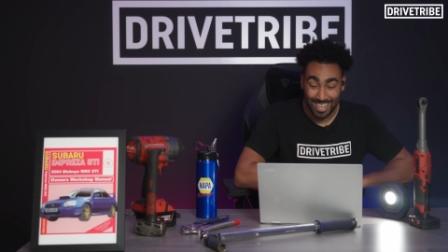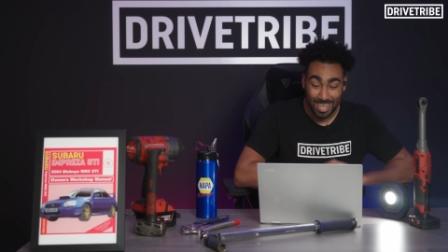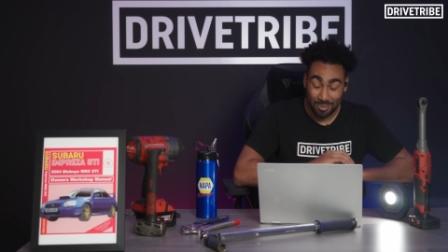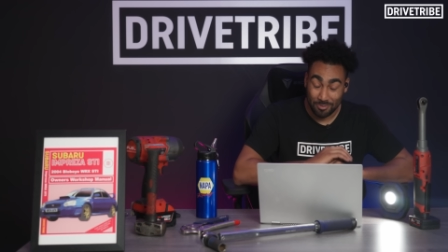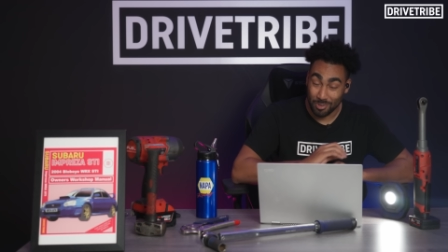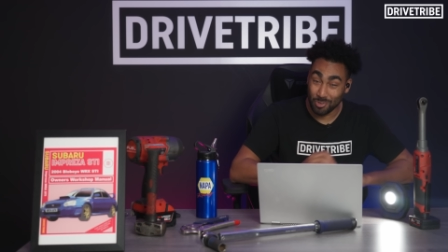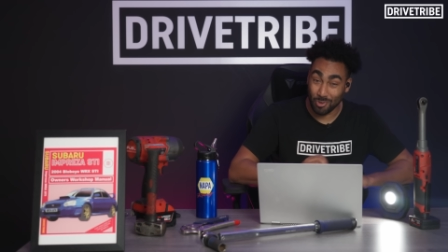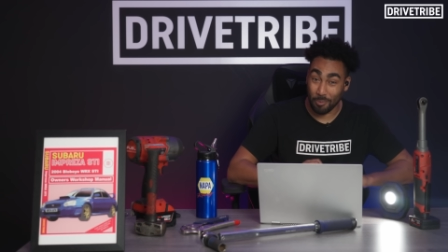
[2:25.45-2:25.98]

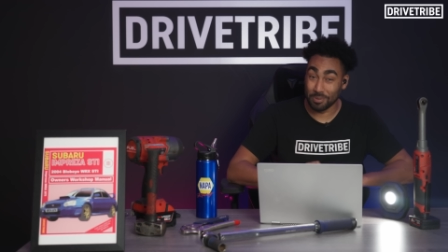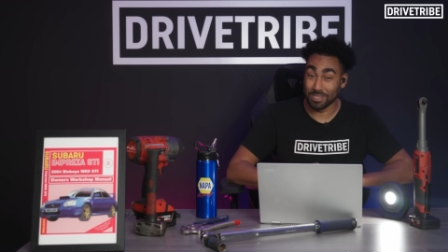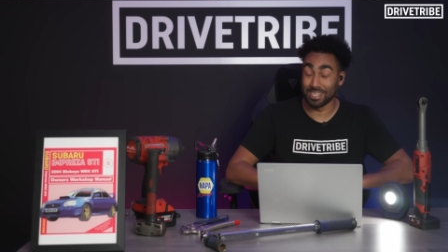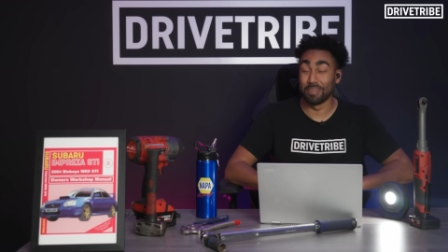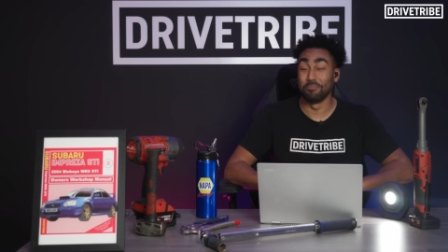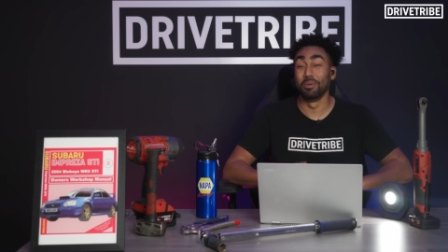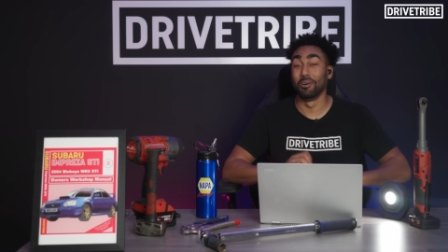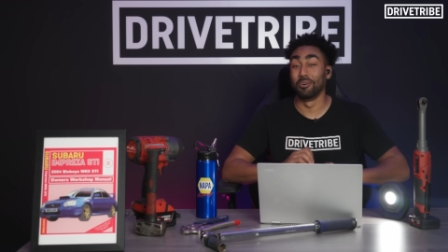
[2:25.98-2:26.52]
If you drop a
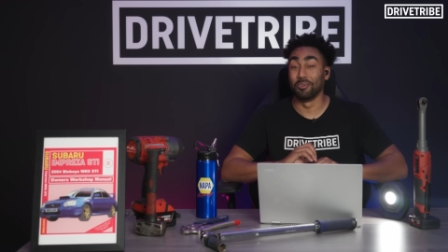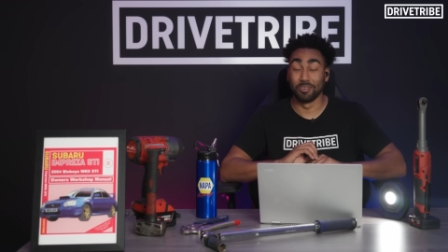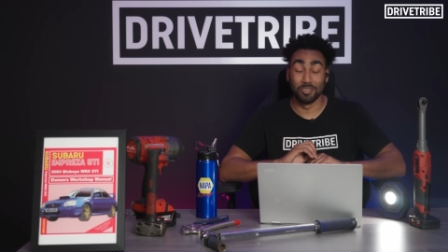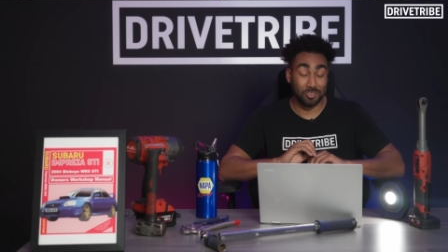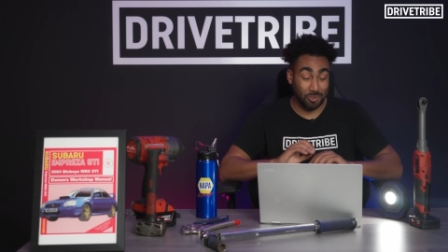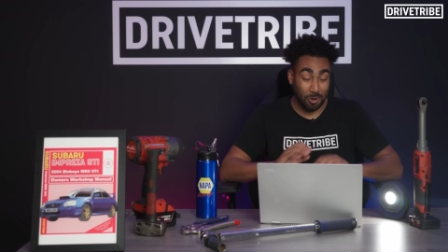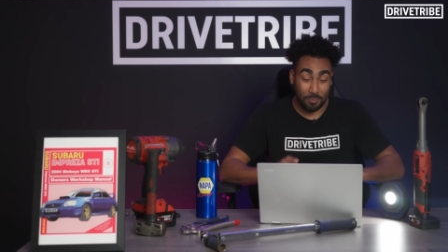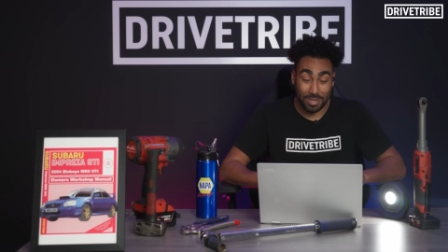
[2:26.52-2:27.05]
10mm or
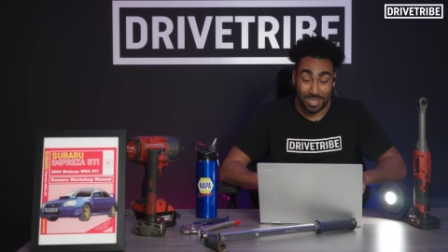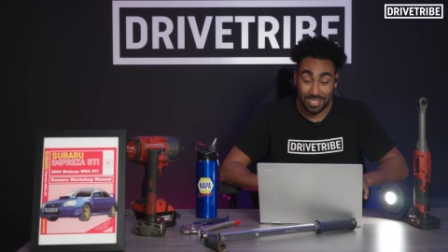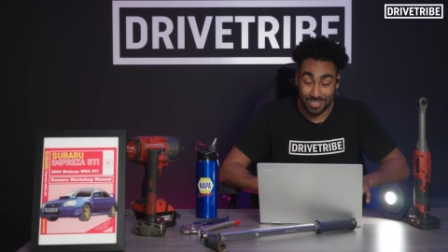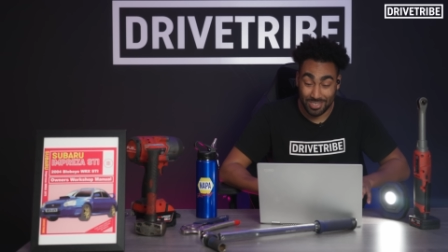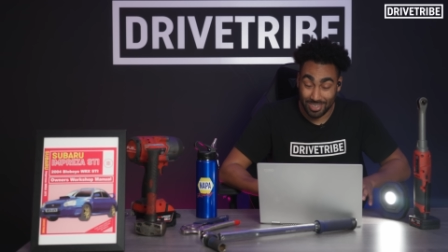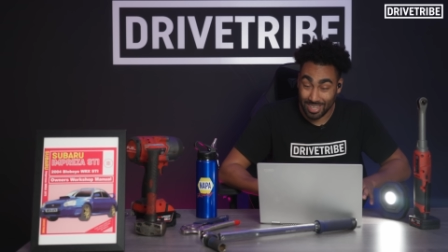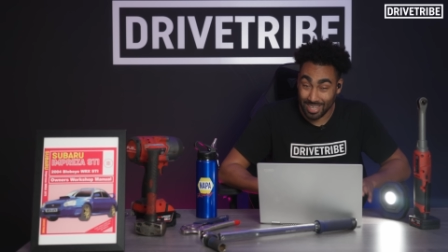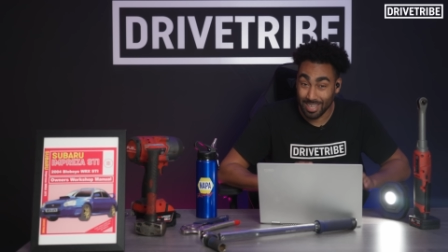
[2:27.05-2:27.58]
you drop any
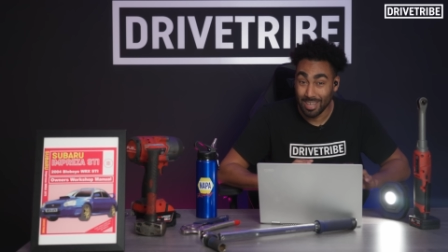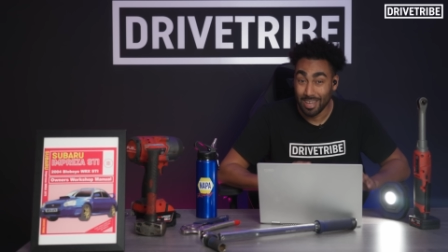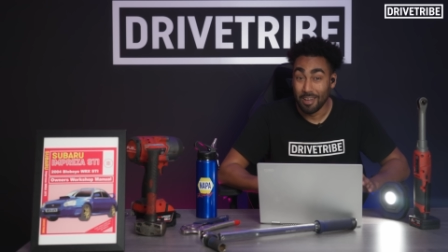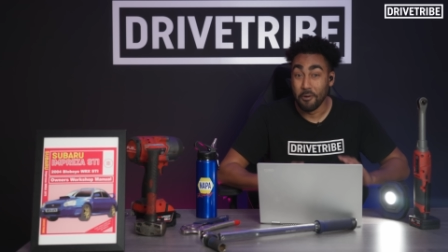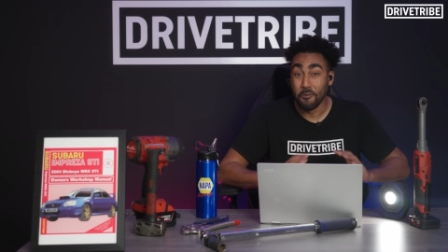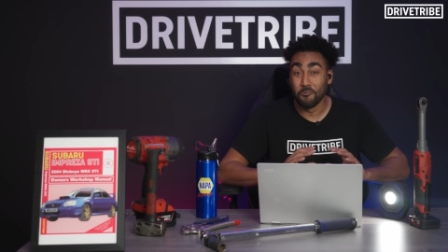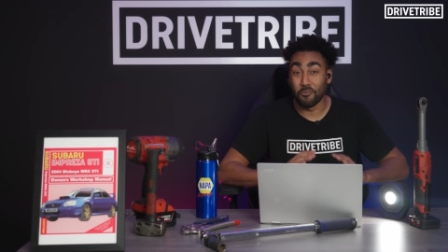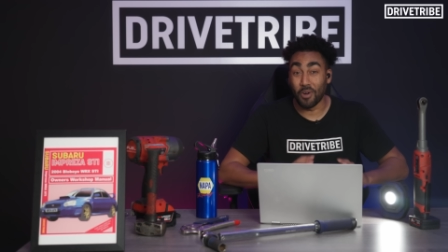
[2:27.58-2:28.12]
socket,
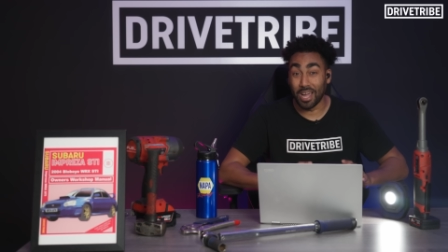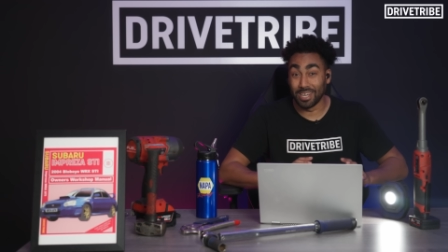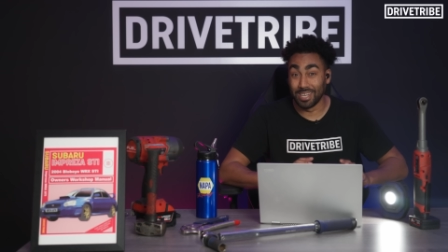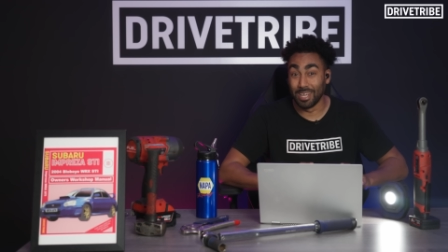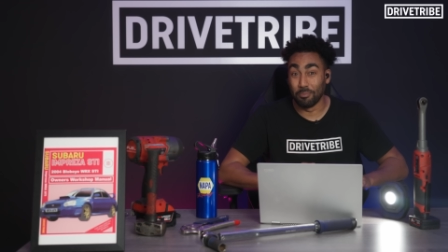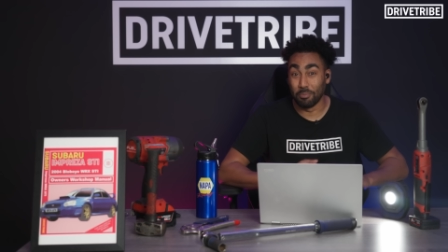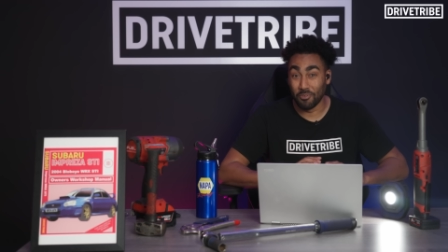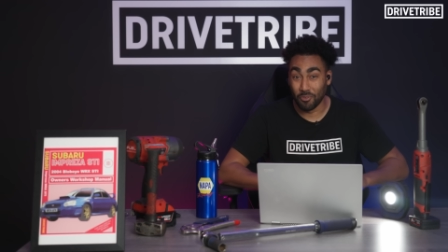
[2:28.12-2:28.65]
find
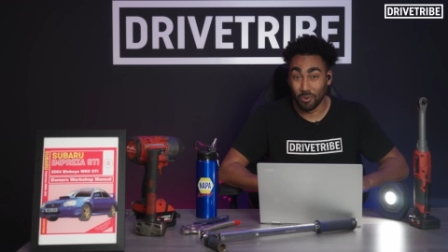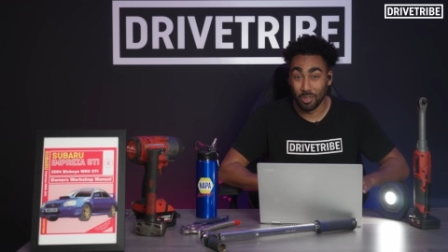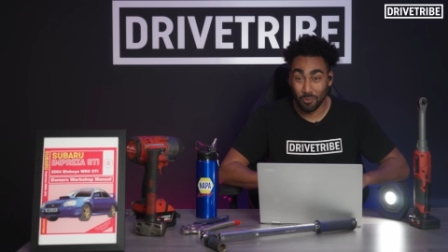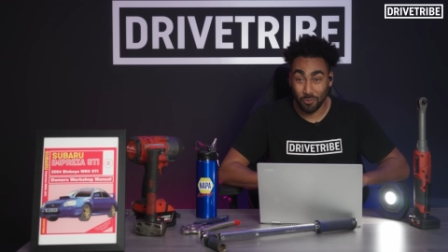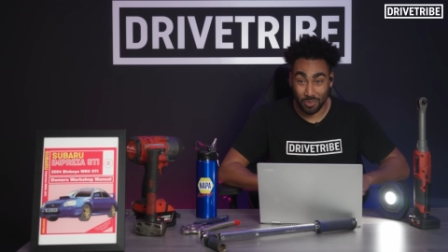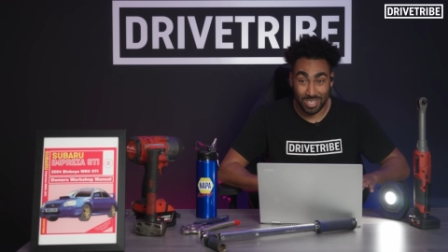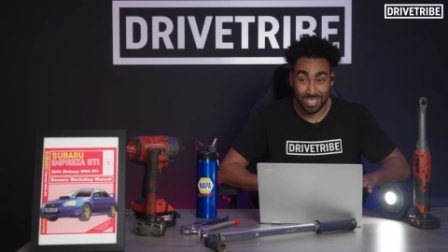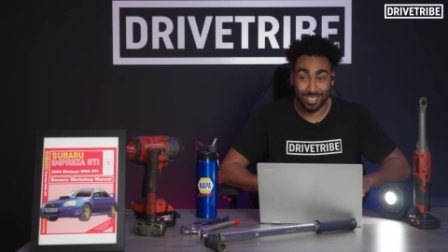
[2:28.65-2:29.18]
it before you
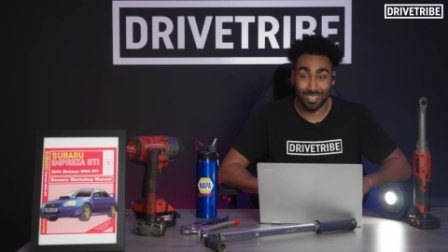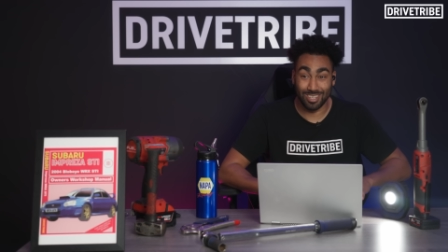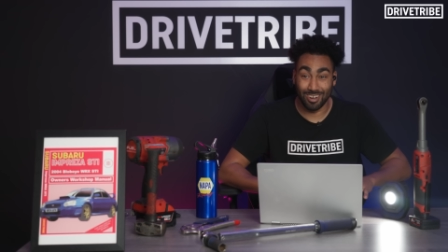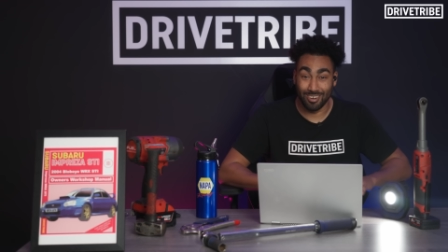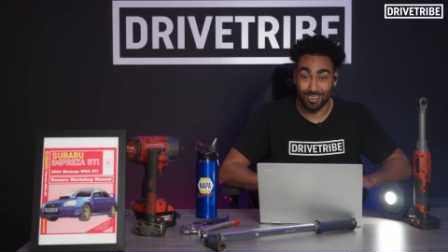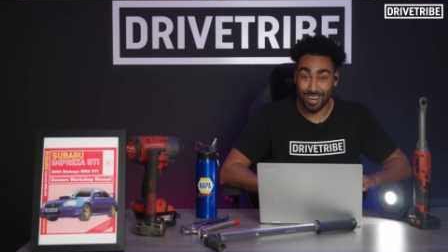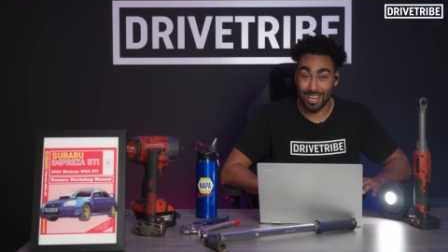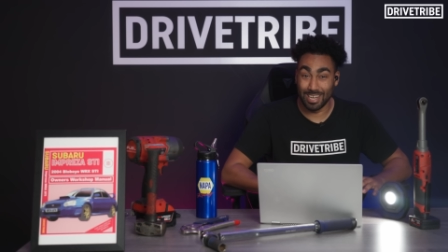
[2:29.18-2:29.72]
finish the
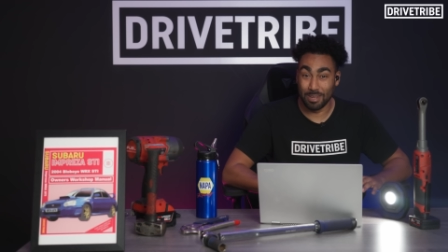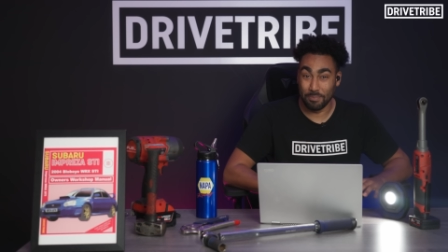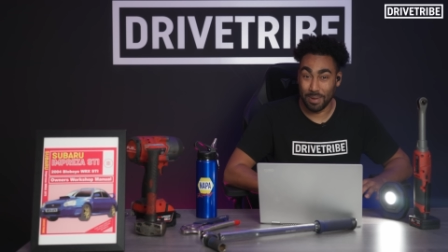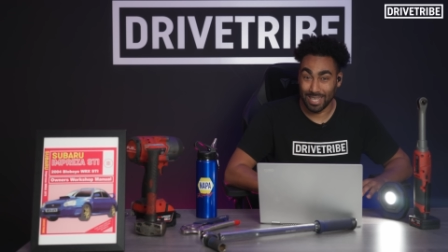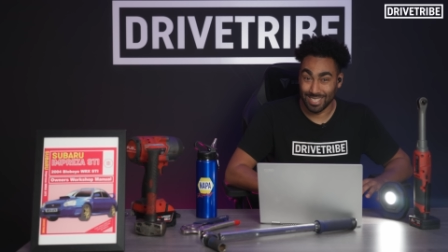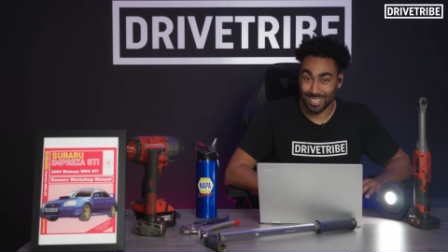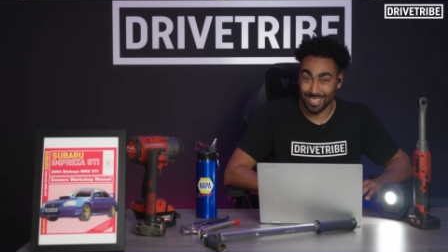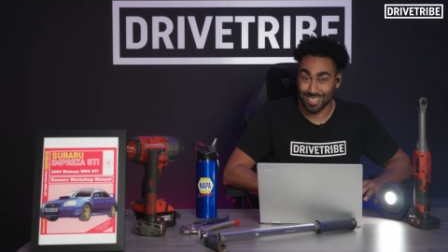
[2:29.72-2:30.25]
car and hand it
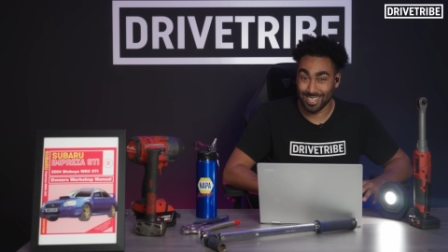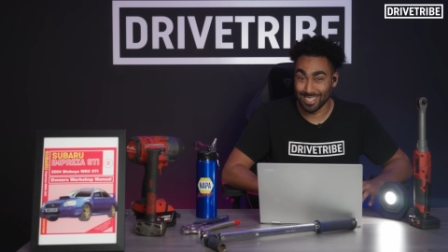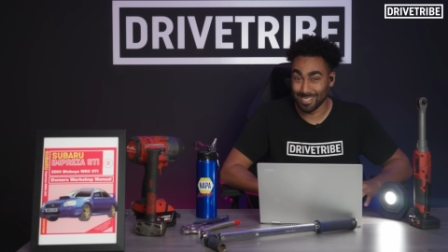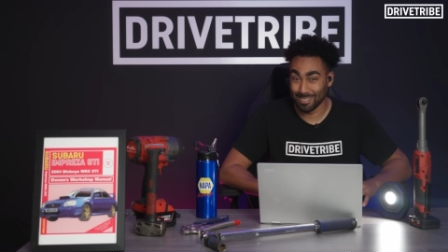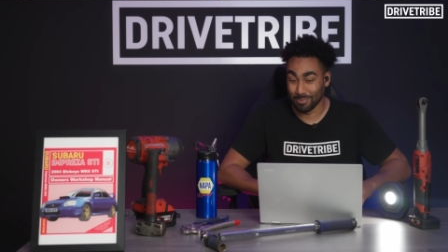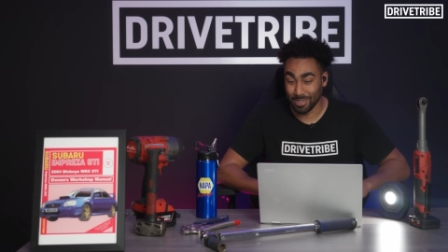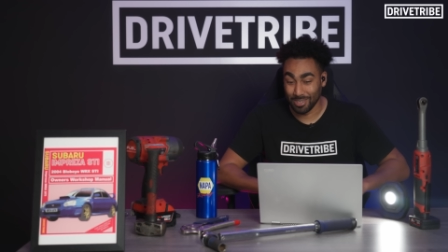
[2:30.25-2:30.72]
back to the customer.